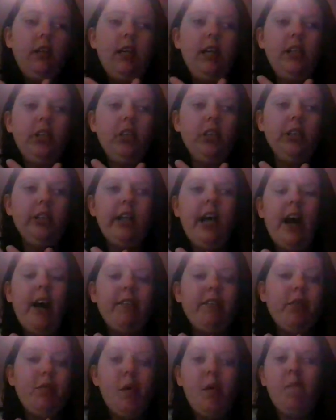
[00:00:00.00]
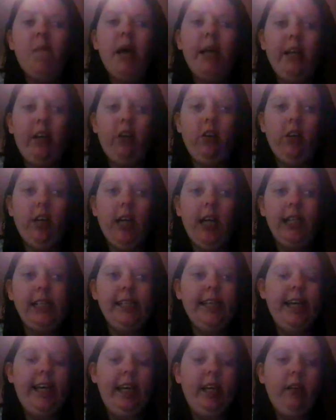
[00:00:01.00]
It doesn't have to be medical
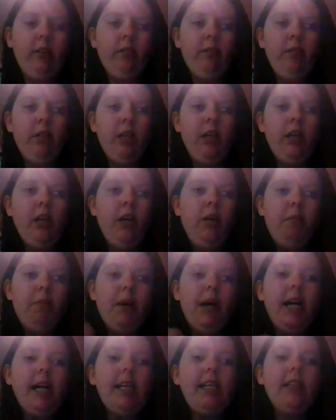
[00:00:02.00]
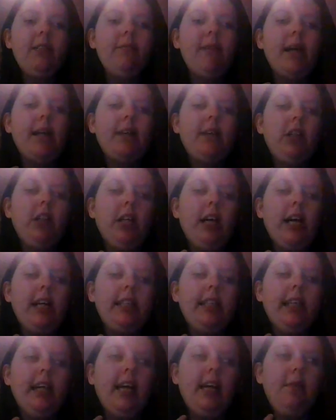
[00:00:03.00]
ID. Mine is medical
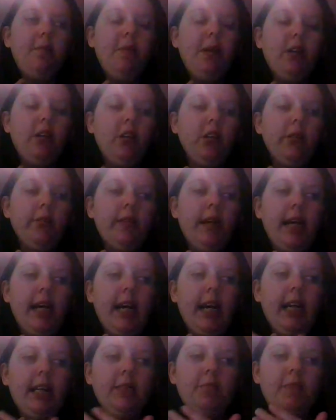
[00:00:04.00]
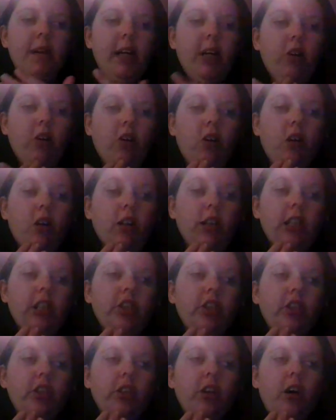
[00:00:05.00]
ID because mine has medical
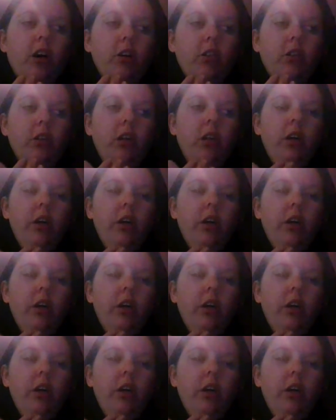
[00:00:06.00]
conditions on.